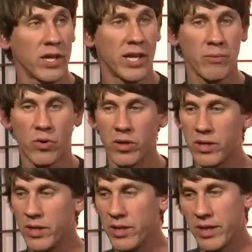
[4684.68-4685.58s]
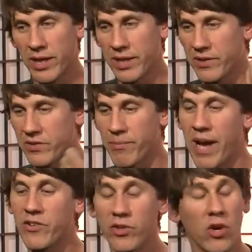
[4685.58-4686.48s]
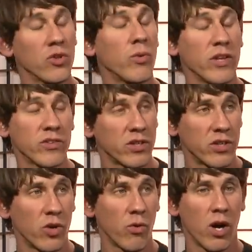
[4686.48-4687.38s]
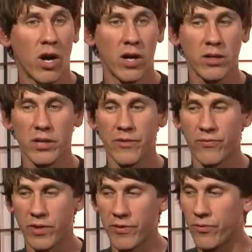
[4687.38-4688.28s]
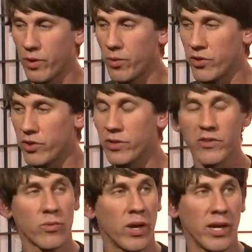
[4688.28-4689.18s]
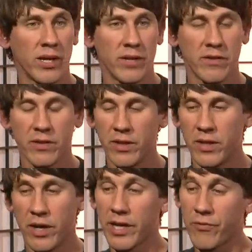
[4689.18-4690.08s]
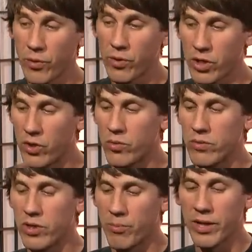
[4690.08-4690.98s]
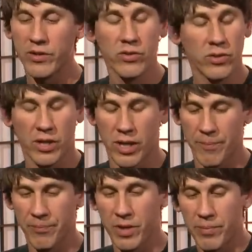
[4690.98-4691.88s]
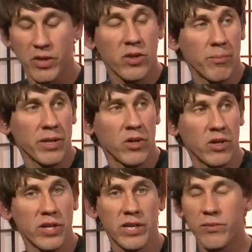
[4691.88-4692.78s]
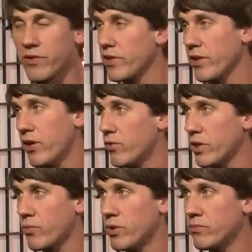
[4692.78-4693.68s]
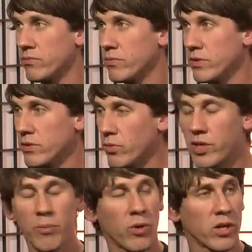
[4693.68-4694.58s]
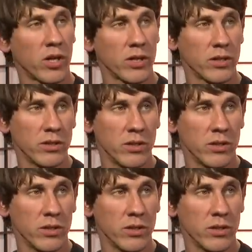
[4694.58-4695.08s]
on it anymore and I could just imagine all the ways that could go wrong if if we were to do it this way, and like if we were to go, you know, bring it to um, a bigger company early. We said no, like we'll we'll keep working on it.